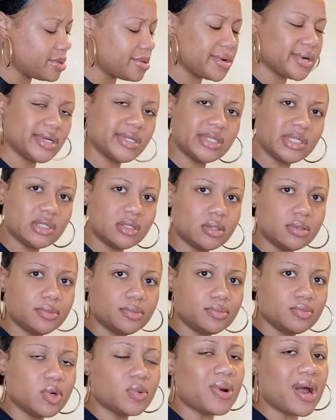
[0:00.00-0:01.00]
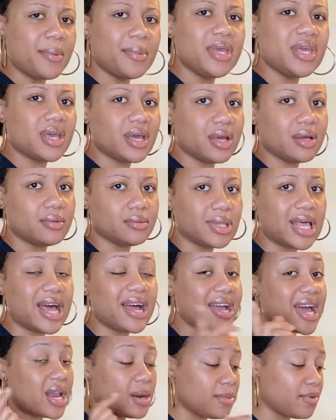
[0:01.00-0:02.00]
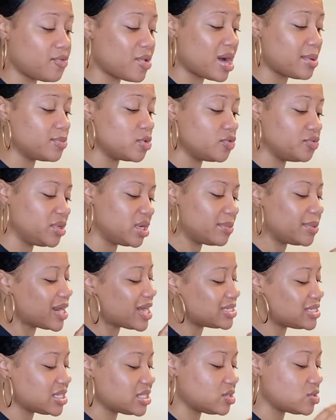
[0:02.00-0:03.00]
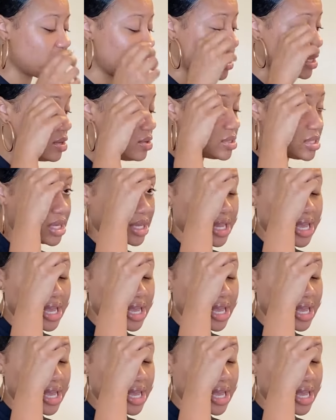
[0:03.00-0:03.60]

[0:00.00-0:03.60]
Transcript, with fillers: Um, well probably yeah. Like I got it before I moved here, but I just started using it.